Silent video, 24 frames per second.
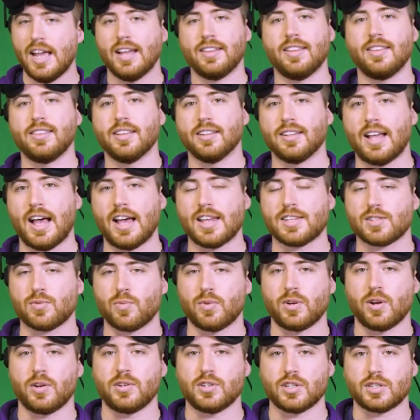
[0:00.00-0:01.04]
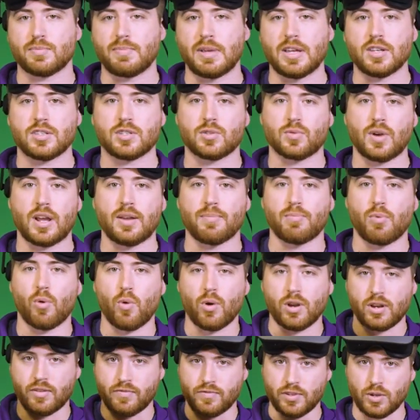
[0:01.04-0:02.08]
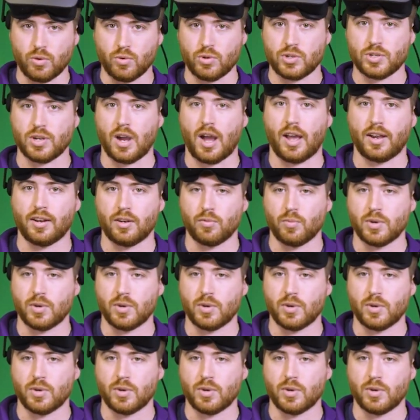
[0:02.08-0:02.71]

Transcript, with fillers: And then the last one would just be a straight point of view shot,